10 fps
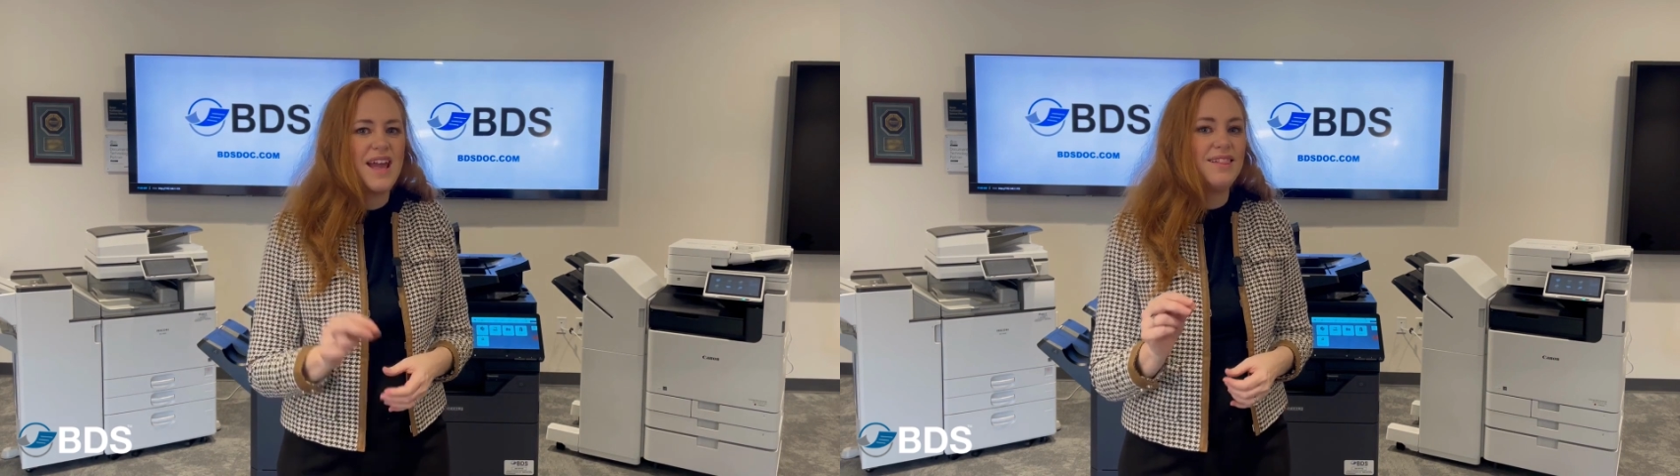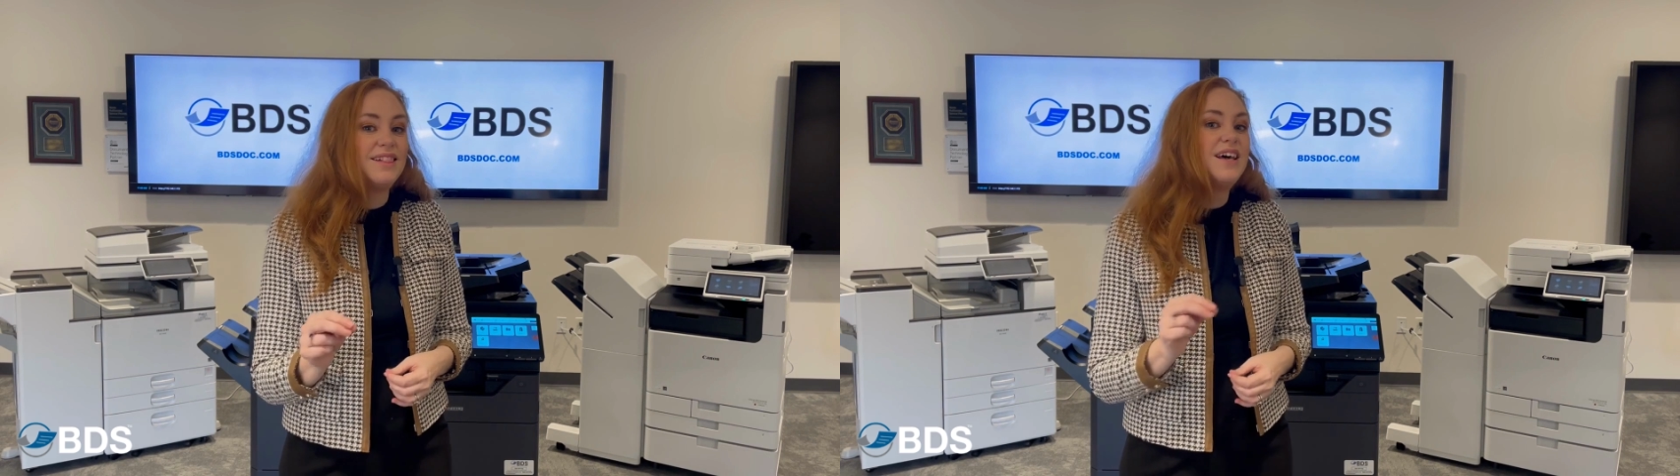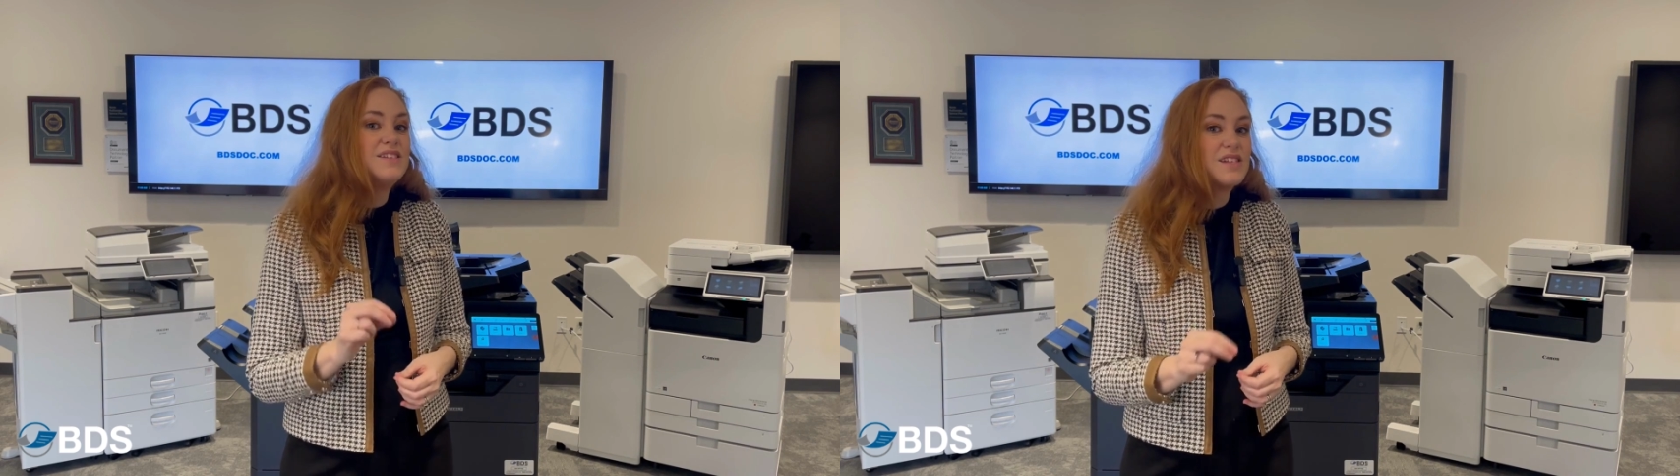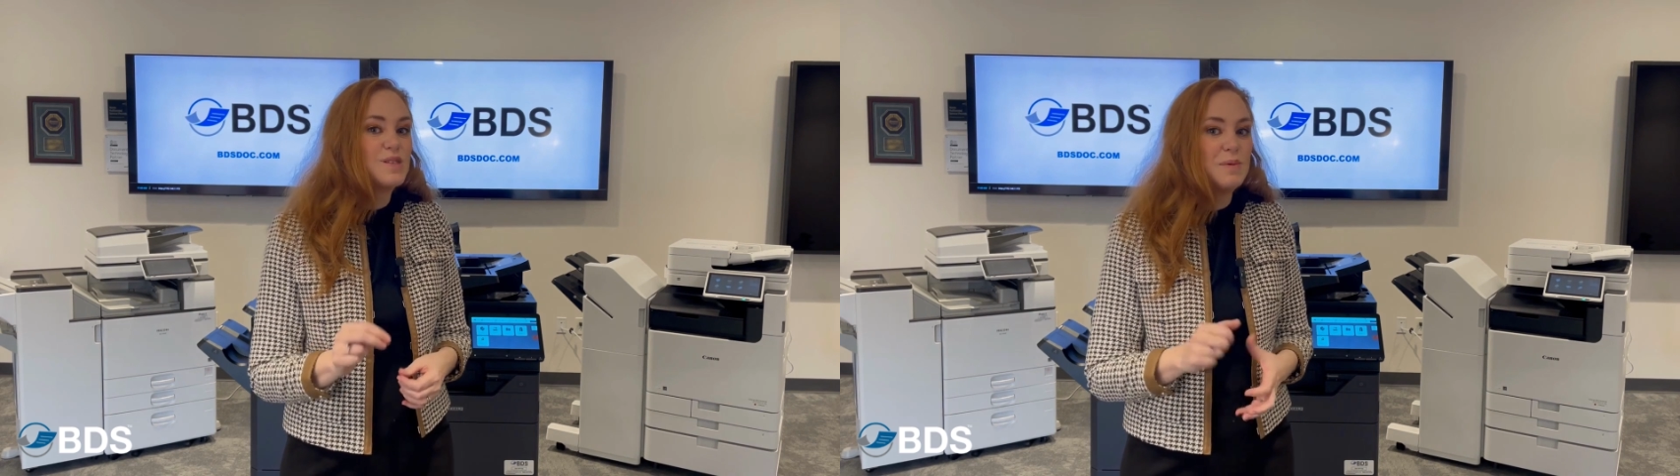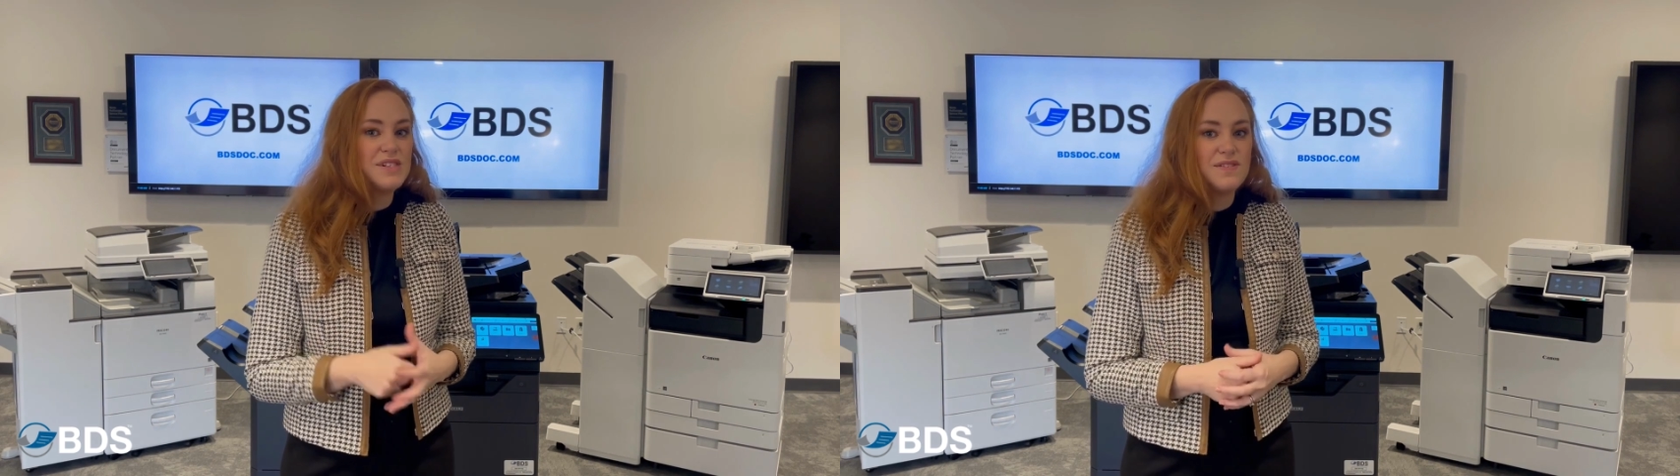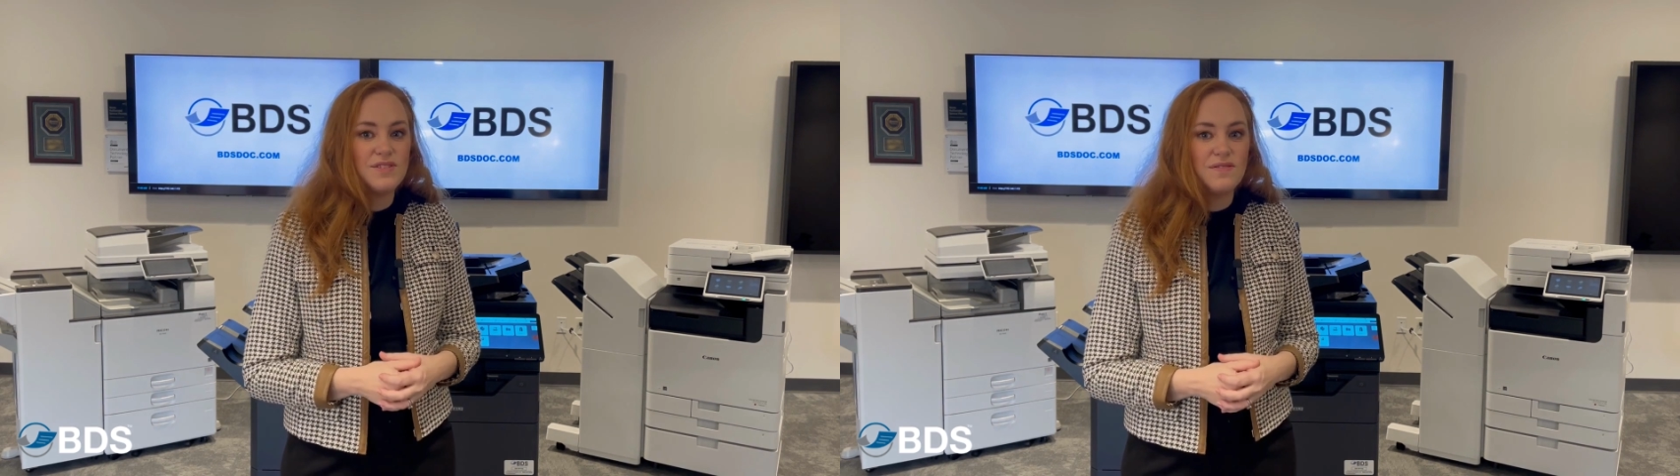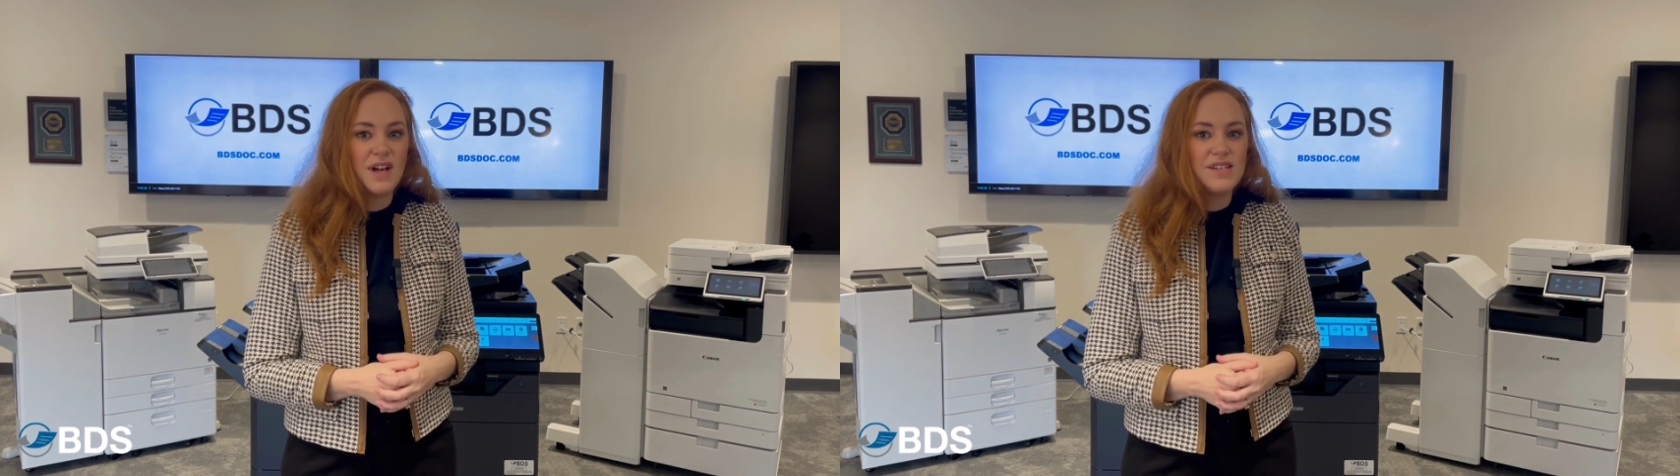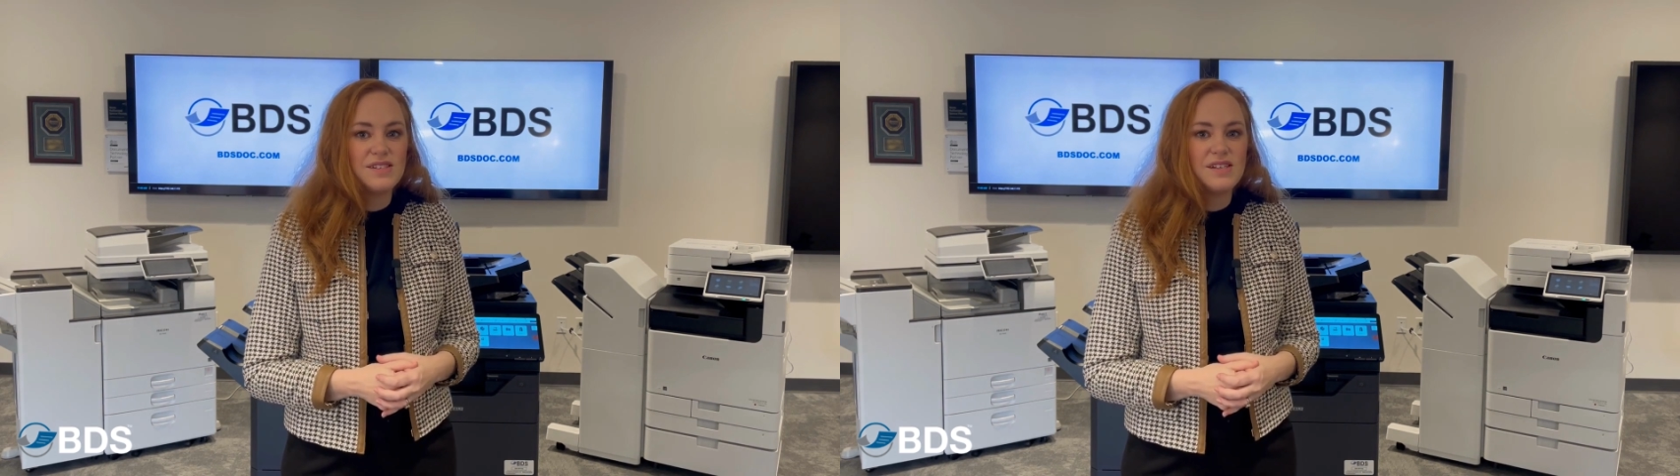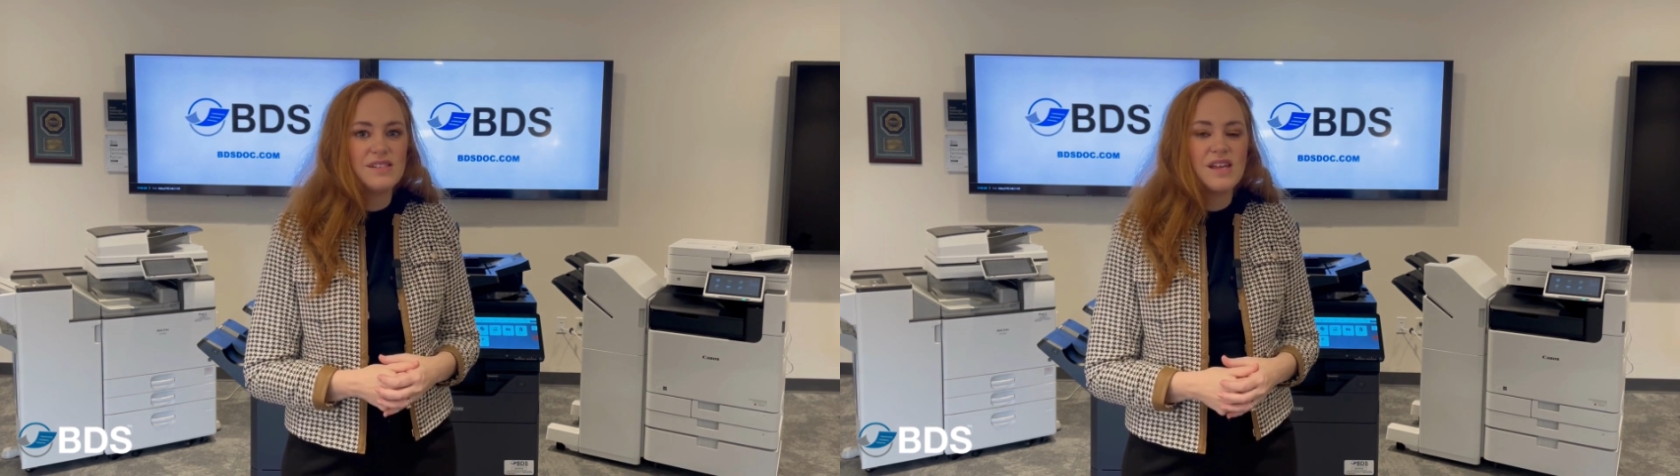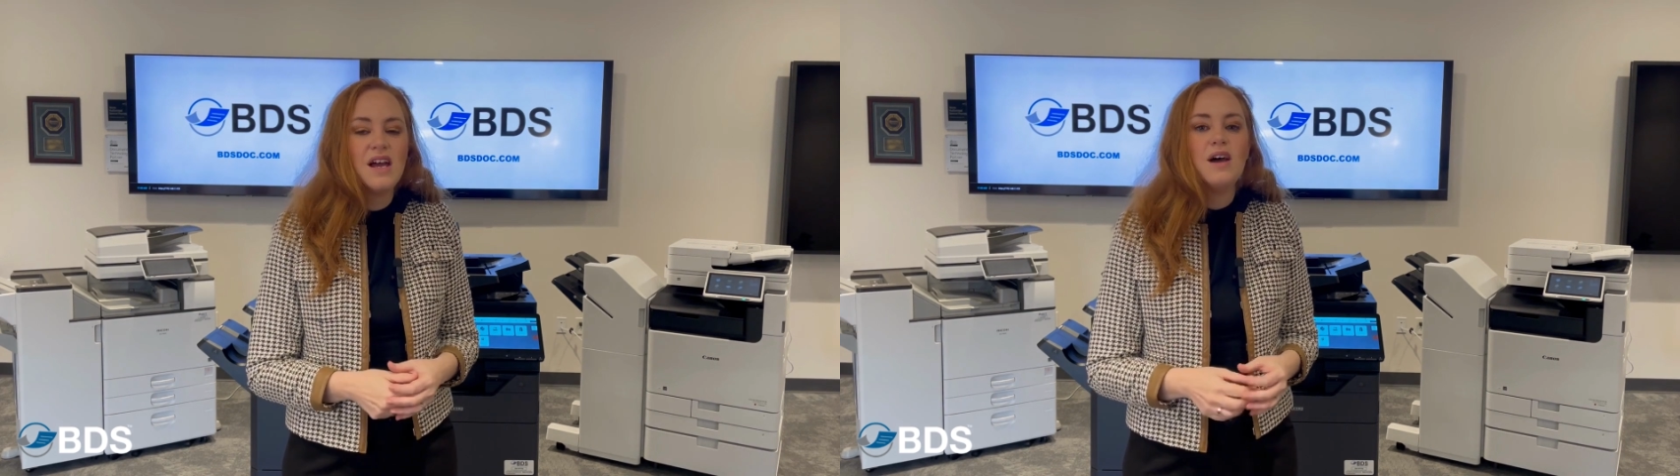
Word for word: and less expensive devices,